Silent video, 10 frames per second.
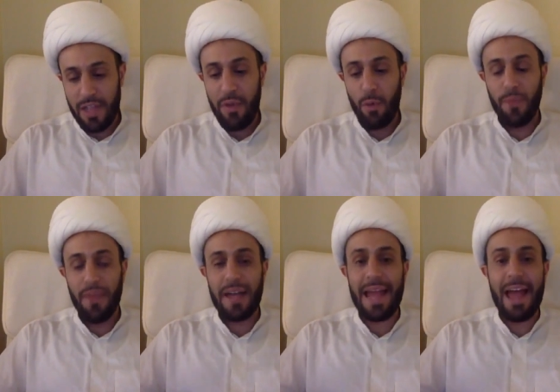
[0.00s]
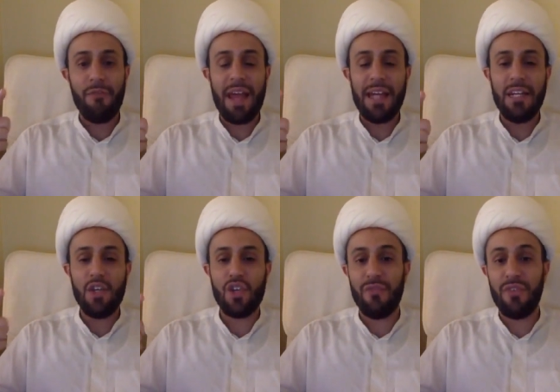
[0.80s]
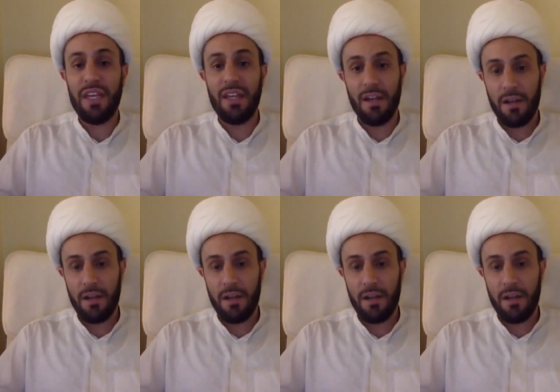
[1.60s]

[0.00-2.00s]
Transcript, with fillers: and they will not have any shafi'.